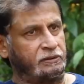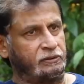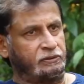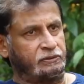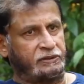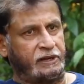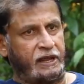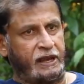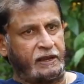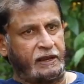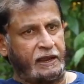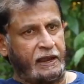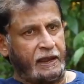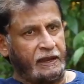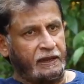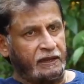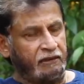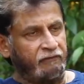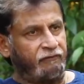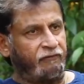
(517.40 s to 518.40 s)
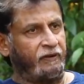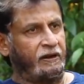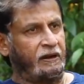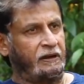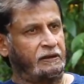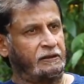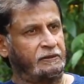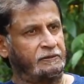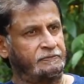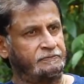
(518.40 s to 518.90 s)
you take any
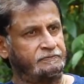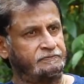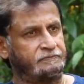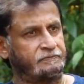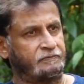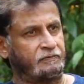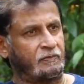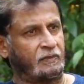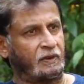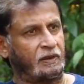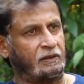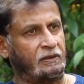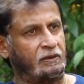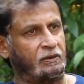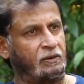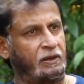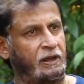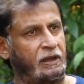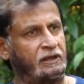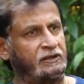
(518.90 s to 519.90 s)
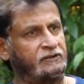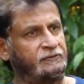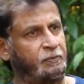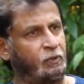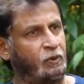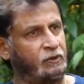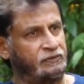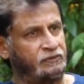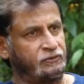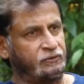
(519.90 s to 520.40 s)
field, you know, any
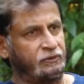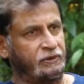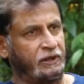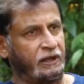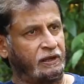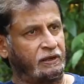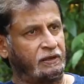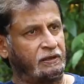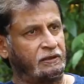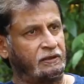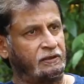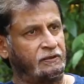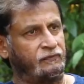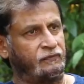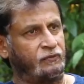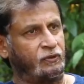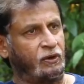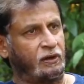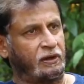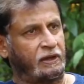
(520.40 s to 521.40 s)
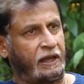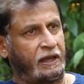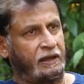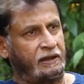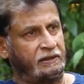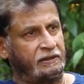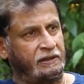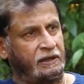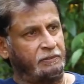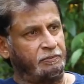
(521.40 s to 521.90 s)
sports you take. If you are
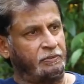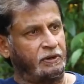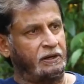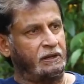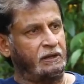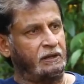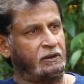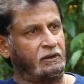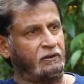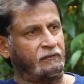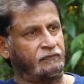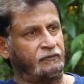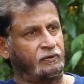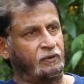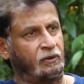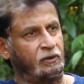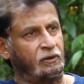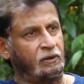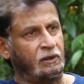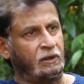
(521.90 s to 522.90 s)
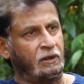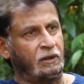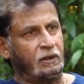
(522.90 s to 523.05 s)
carrying that burden of, you know,